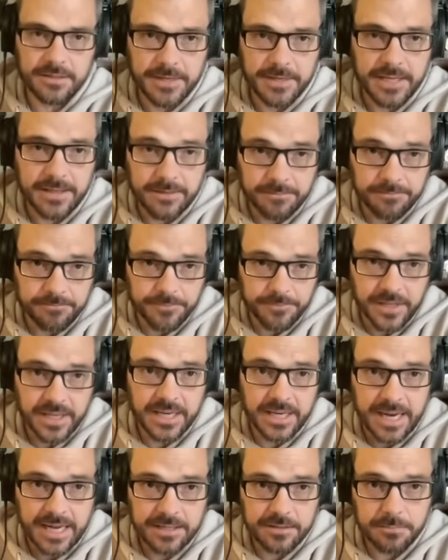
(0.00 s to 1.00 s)

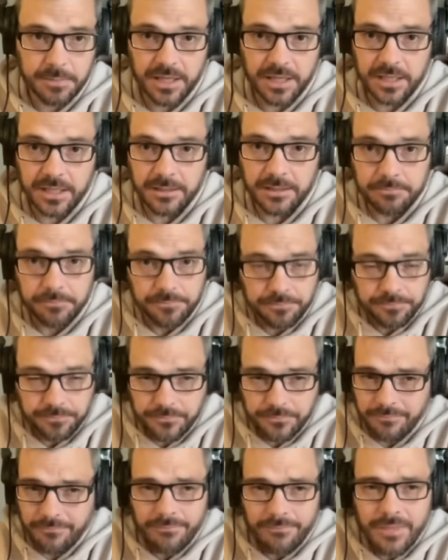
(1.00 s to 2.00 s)
in Hezbollah.
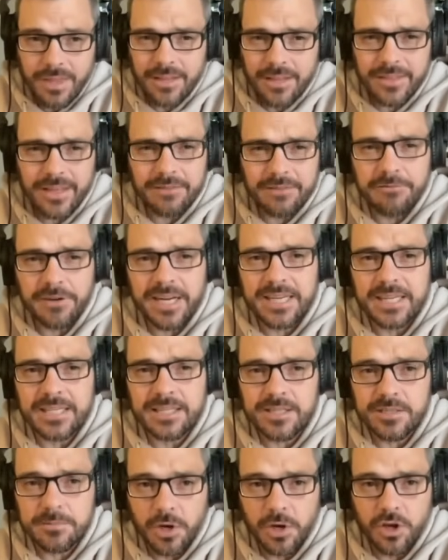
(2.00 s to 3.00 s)
They fight in
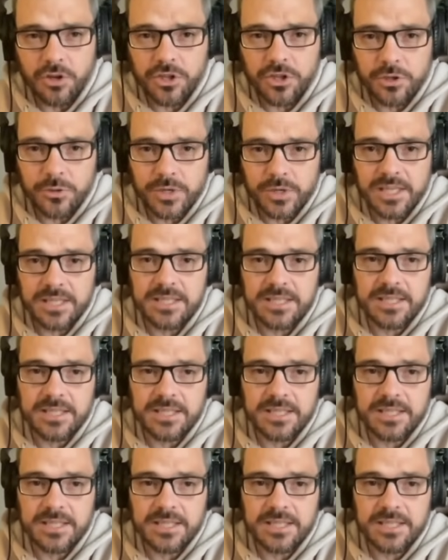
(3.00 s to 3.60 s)
small units,